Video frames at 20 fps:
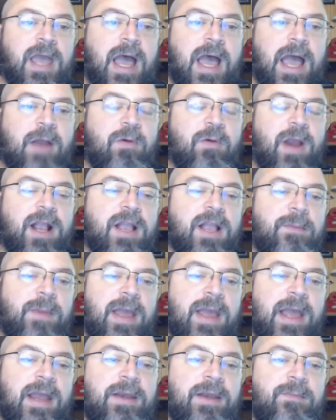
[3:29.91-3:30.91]
I
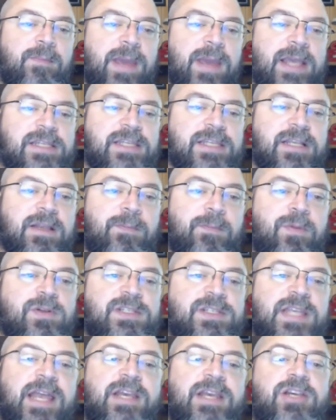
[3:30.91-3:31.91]
recommend basing the
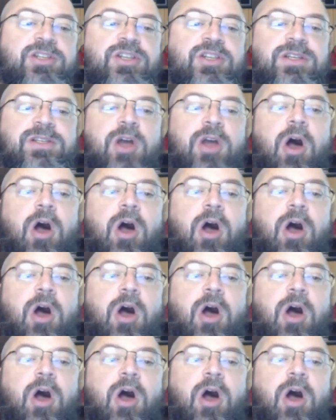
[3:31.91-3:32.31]
percentages